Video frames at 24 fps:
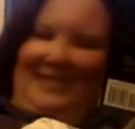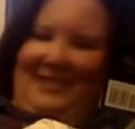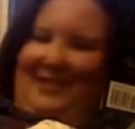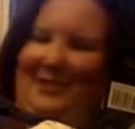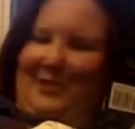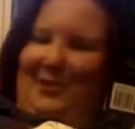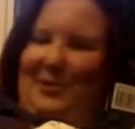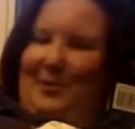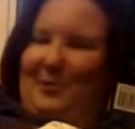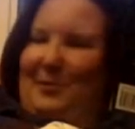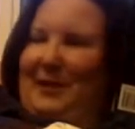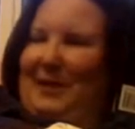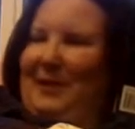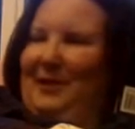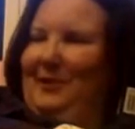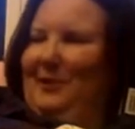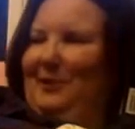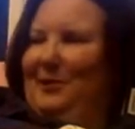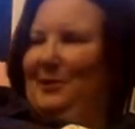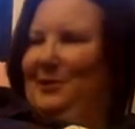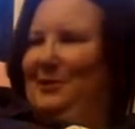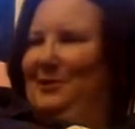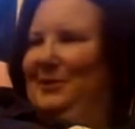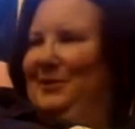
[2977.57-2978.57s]
You can pet
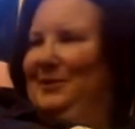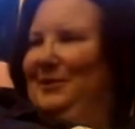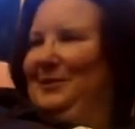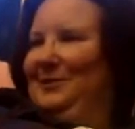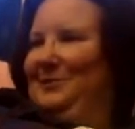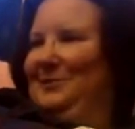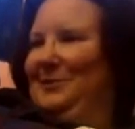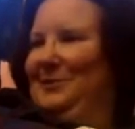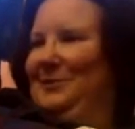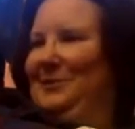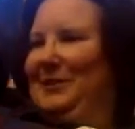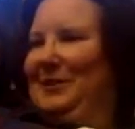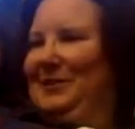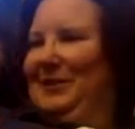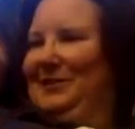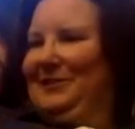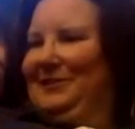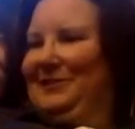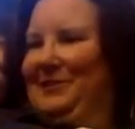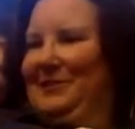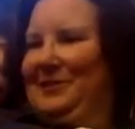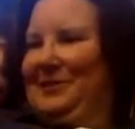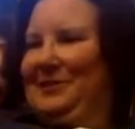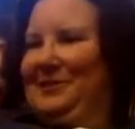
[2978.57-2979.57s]
her, but be nice
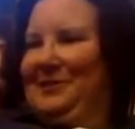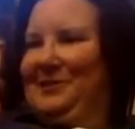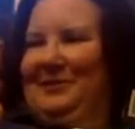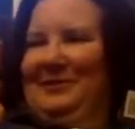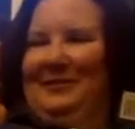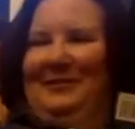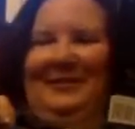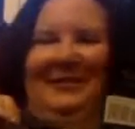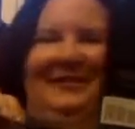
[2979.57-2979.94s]
to her.